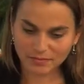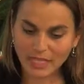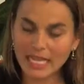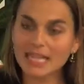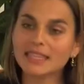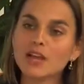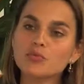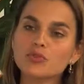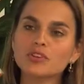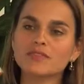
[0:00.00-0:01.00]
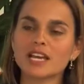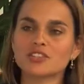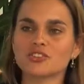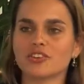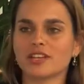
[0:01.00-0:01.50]
And at that root of
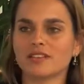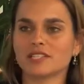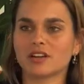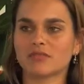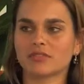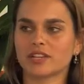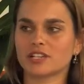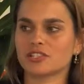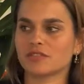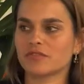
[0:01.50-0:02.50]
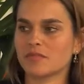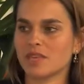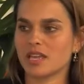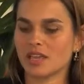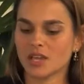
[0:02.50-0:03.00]
that journey of self-reflection for
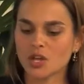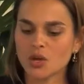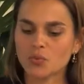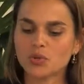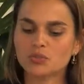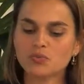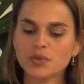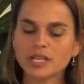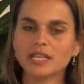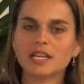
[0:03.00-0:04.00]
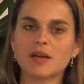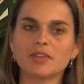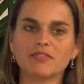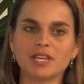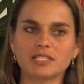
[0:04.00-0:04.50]
me was really
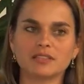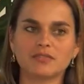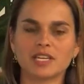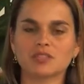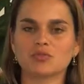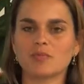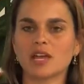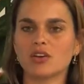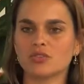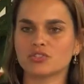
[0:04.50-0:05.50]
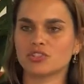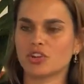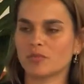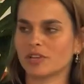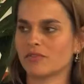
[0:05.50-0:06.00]
coming face to face with my own
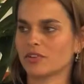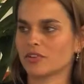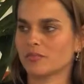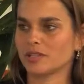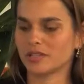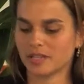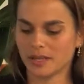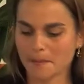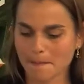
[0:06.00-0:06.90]
genomic vulnerability.